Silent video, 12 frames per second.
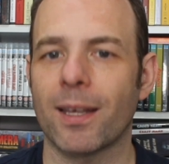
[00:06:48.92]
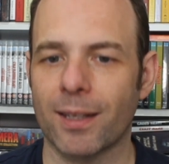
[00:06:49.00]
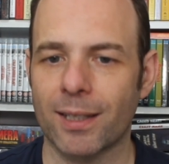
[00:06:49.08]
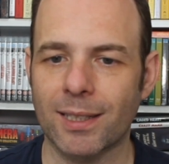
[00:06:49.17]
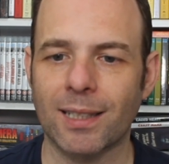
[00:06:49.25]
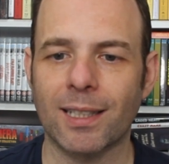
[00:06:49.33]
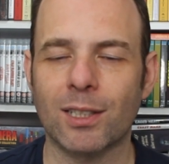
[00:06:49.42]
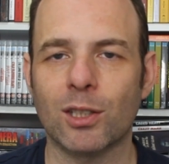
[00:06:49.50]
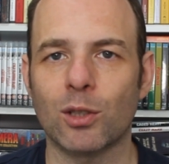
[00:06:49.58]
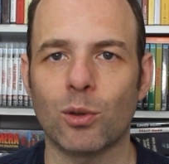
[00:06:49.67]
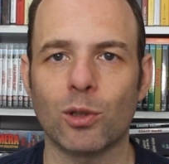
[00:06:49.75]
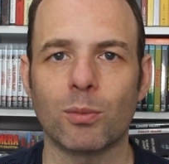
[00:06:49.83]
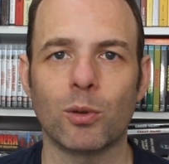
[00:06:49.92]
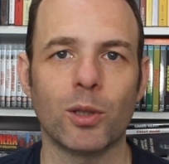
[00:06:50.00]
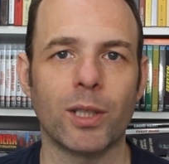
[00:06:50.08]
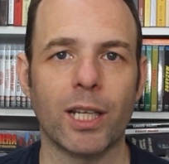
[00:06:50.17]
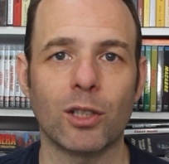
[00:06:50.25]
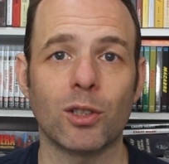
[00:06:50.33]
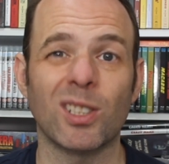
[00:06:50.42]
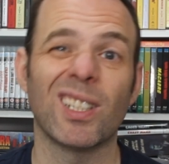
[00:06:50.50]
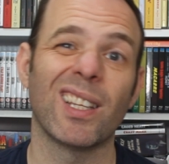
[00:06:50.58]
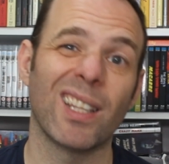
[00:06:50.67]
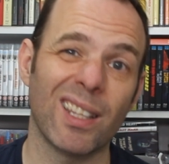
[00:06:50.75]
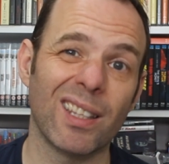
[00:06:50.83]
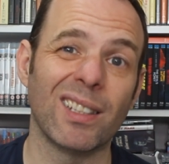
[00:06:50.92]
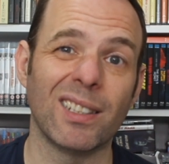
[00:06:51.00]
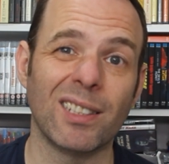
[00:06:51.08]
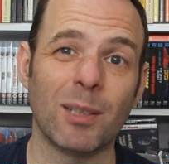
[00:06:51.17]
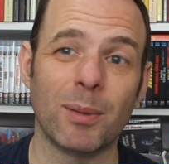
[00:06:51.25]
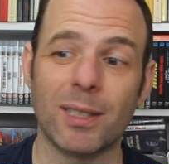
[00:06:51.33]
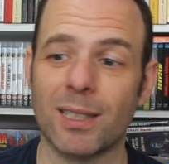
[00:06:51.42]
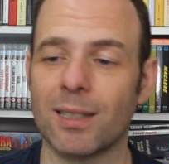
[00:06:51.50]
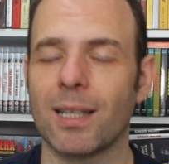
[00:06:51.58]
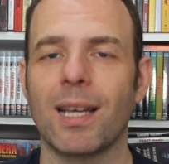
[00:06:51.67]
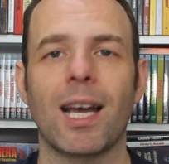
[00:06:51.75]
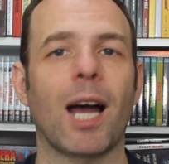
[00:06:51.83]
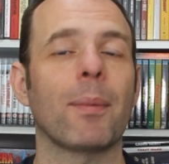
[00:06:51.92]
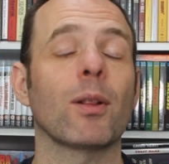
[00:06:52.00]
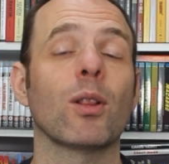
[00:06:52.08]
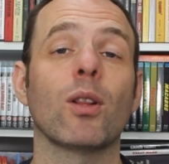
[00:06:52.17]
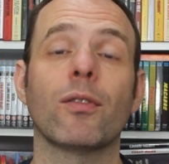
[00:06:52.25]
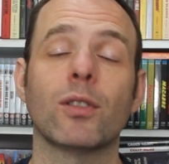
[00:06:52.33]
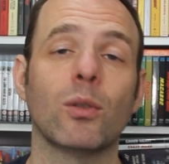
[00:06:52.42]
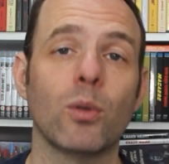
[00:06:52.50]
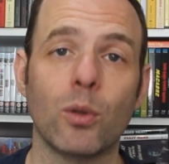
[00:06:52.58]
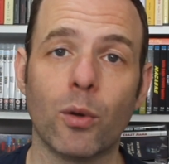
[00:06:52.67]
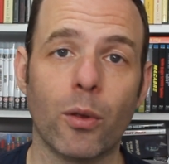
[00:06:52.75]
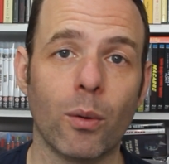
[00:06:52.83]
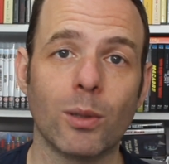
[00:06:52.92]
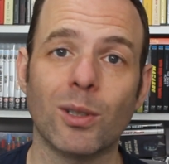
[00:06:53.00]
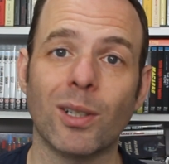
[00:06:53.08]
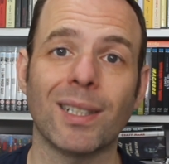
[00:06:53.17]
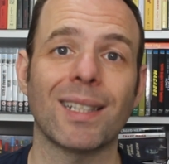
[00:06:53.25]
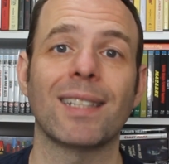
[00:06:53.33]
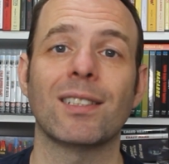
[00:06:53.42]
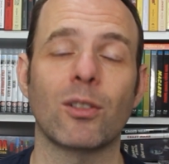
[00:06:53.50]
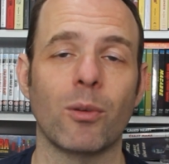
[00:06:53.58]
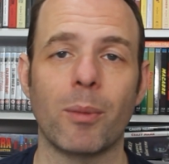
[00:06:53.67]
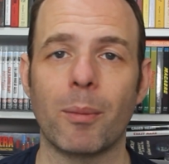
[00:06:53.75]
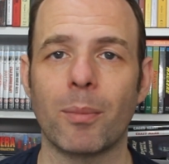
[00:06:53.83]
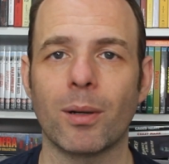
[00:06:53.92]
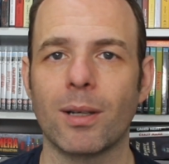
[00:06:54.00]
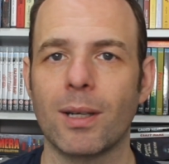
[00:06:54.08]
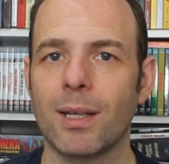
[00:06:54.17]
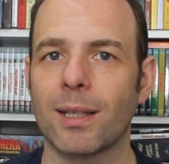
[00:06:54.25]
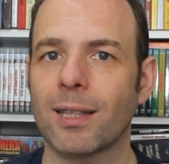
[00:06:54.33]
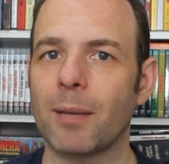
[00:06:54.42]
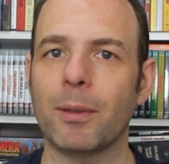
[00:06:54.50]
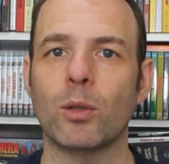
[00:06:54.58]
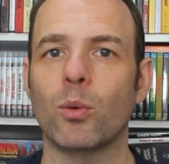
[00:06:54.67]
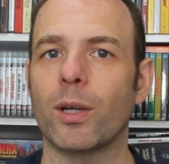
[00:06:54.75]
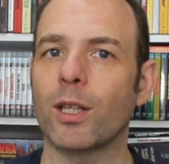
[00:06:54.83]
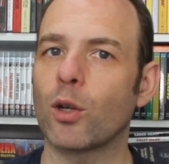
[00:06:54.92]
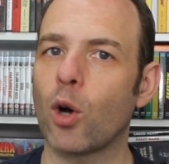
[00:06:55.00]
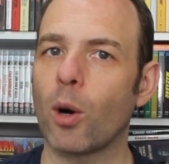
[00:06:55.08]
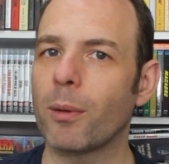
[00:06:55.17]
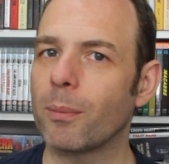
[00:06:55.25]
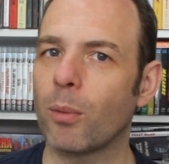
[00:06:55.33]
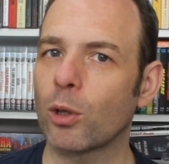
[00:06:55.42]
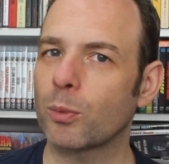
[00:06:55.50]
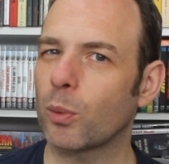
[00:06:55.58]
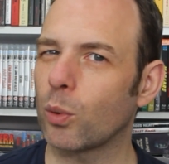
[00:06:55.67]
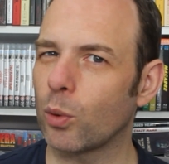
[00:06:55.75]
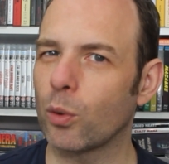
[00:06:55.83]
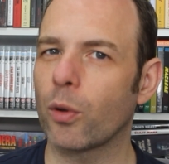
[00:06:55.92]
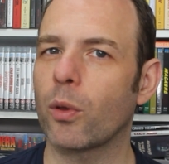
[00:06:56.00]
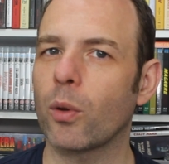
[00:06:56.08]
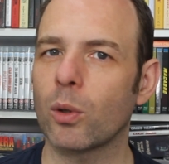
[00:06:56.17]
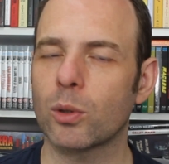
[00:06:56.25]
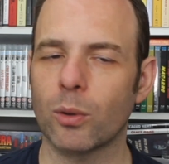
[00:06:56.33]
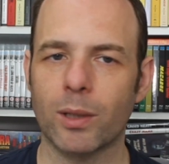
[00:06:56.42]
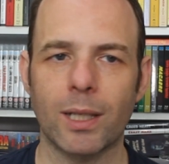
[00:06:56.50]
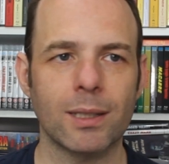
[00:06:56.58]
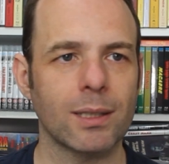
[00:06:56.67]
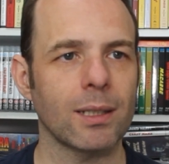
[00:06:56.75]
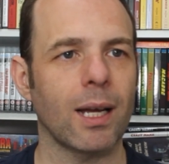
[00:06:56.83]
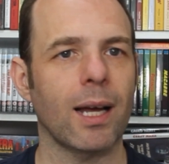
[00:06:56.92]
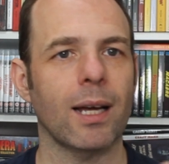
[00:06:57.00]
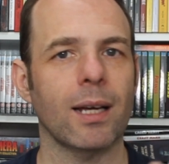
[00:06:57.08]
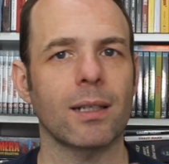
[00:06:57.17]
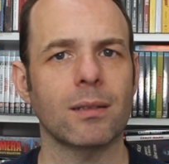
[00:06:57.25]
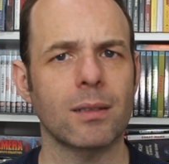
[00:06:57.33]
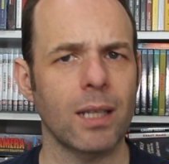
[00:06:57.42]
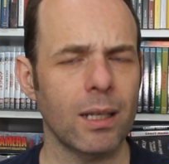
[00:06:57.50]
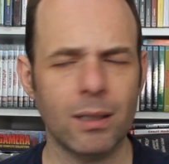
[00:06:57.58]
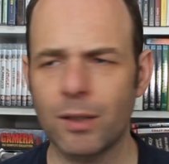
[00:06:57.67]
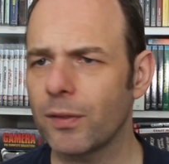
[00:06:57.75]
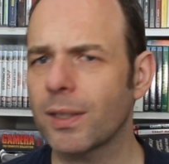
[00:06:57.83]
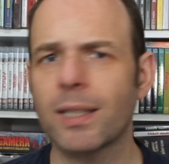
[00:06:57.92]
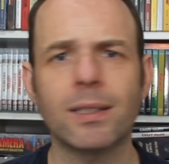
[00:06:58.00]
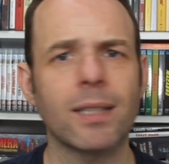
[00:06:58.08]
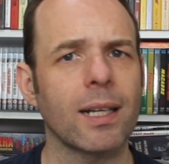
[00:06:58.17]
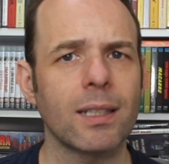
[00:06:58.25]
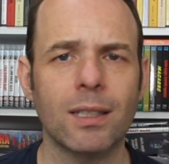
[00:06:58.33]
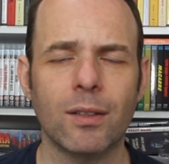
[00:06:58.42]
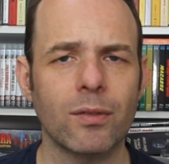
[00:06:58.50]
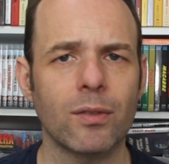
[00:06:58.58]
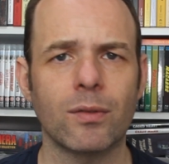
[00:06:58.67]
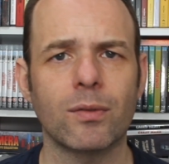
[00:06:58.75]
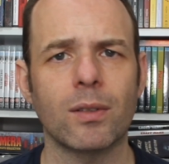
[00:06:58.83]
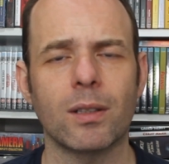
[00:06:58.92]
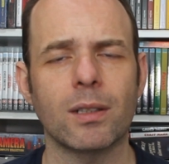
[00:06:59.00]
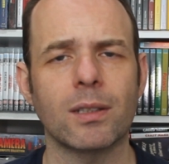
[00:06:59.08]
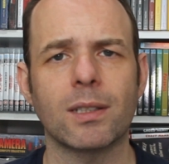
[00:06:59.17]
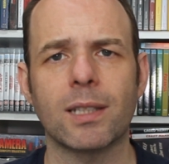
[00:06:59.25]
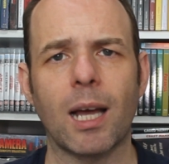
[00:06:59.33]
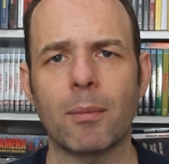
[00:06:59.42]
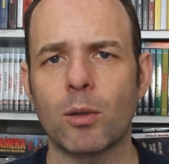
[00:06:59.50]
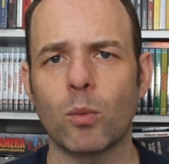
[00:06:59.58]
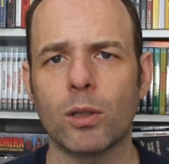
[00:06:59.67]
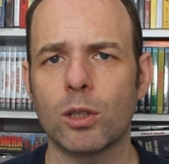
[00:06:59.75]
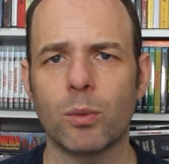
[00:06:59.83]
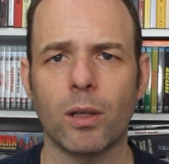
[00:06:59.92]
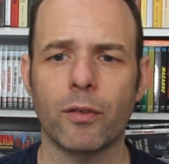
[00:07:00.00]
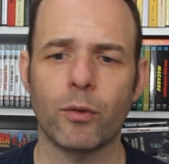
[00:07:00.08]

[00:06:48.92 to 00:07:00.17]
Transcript: I think it's a disc that's got some good extras that need to be seen. I would love to know your thoughts on A Night to Remember. Let me know in the comment box below your thoughts on this and uh, even Titanic if you've uh, Cameron one as well.